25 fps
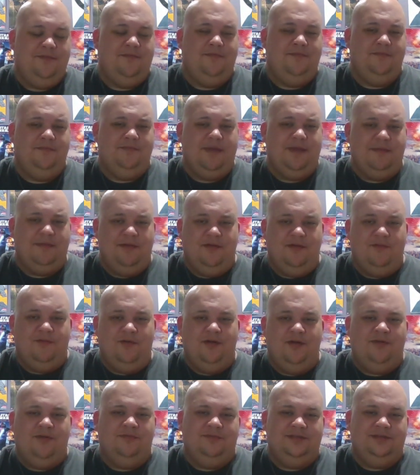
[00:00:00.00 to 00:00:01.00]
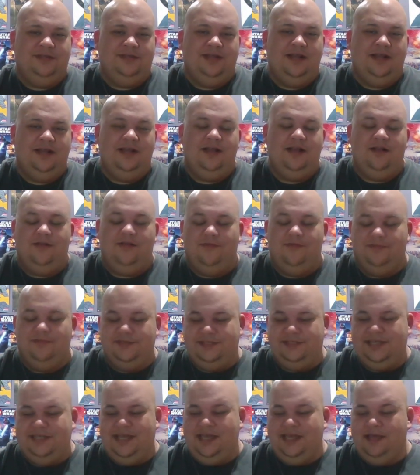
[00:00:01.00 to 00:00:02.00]
Maybe it won't. We'll
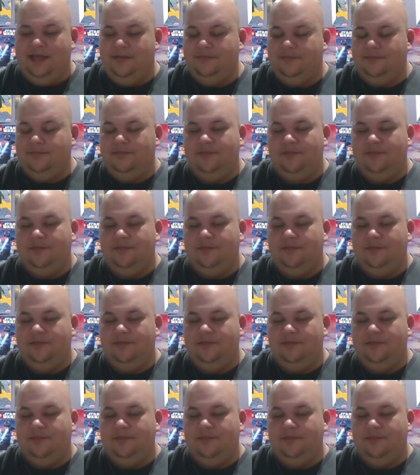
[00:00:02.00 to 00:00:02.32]
see.